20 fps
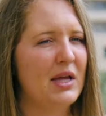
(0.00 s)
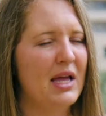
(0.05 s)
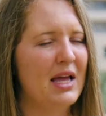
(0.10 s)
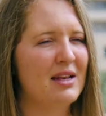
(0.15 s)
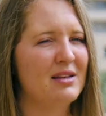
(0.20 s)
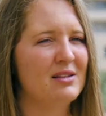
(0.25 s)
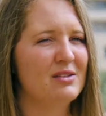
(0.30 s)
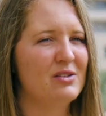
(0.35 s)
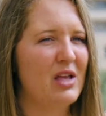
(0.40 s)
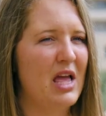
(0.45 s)

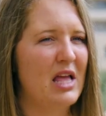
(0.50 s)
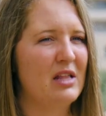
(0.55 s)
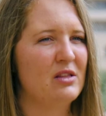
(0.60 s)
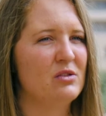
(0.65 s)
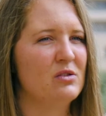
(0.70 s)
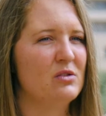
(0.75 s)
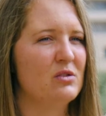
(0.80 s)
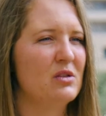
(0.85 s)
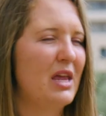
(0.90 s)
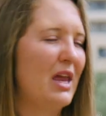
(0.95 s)

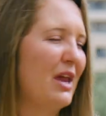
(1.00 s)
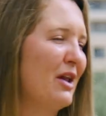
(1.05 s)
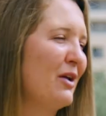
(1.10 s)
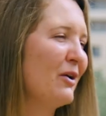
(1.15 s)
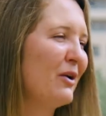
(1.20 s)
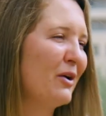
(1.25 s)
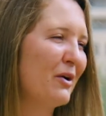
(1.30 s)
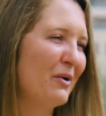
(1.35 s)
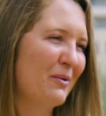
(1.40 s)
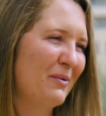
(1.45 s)
and
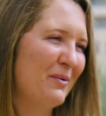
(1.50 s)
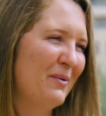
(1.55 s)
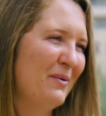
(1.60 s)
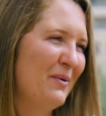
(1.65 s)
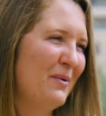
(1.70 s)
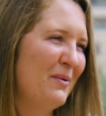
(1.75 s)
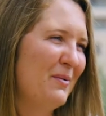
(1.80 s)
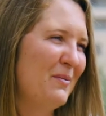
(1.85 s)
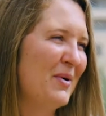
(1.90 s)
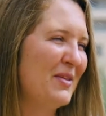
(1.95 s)
hear
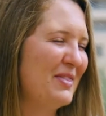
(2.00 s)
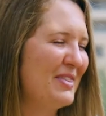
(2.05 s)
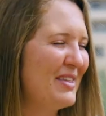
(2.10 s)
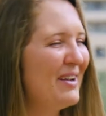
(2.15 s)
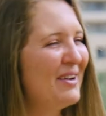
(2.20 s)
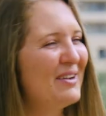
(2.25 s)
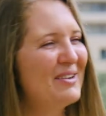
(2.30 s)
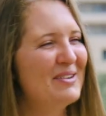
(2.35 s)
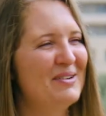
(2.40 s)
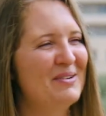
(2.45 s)
what
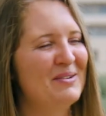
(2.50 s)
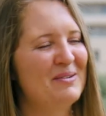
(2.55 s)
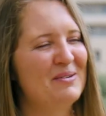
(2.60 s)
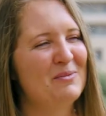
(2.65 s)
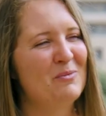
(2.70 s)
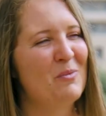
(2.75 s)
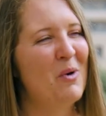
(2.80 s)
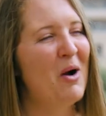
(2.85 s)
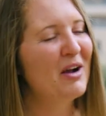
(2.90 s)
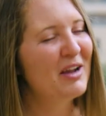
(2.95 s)
they're
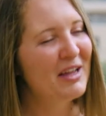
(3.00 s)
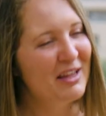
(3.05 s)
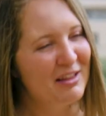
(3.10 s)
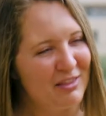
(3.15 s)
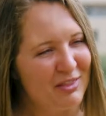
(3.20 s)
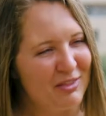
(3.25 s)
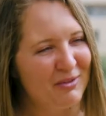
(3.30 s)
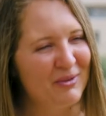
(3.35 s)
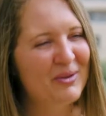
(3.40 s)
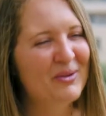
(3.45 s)
walking
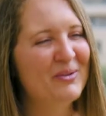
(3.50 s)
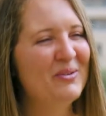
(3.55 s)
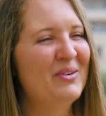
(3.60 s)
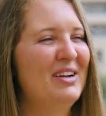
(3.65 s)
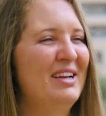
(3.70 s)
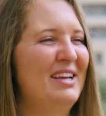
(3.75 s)
through,